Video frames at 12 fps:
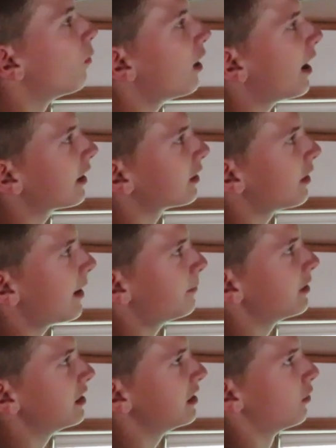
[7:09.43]
what to
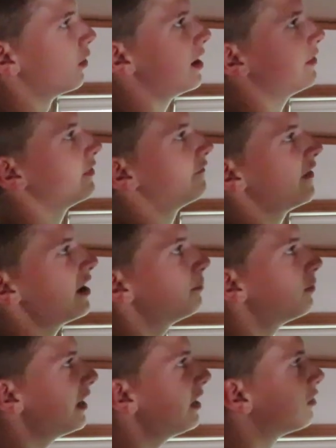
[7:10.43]
happen is it will hit the
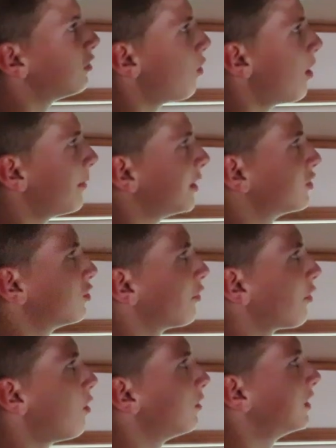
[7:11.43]
fan blade, so you want to make sure
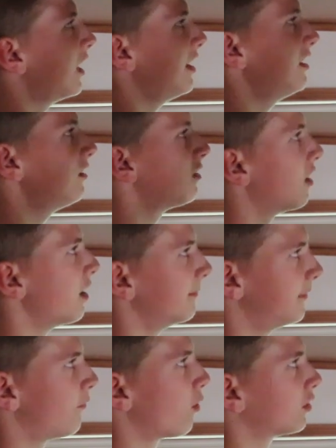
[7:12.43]
they're all tightened
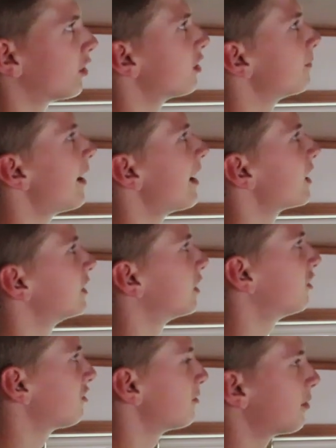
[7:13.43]
before turning back on
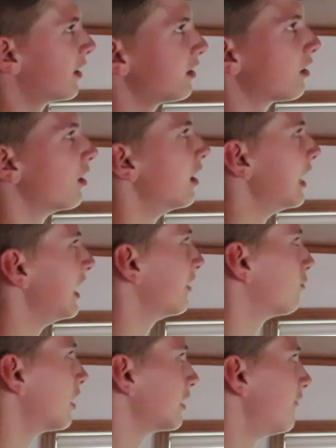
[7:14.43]
the circuit breaker
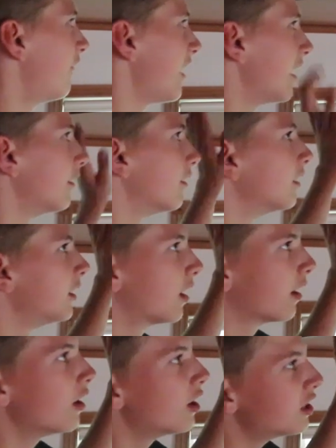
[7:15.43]
and running the fan.
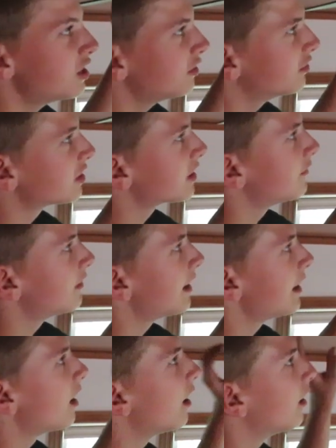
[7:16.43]
Here, you can just give it
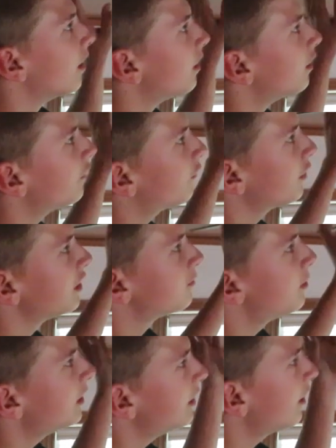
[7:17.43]
a uh, free
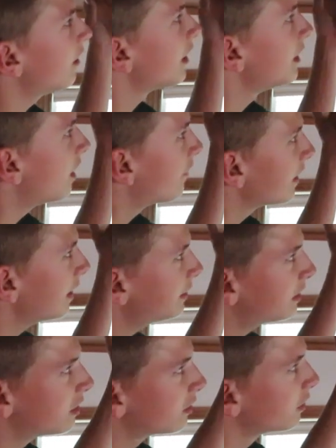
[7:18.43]
spin here, nothing
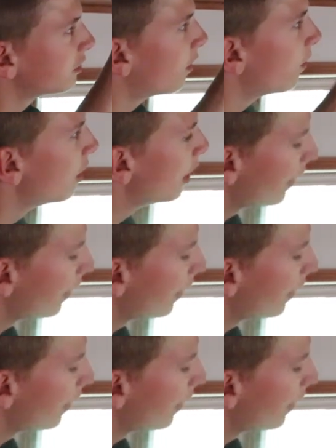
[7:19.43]
hits, so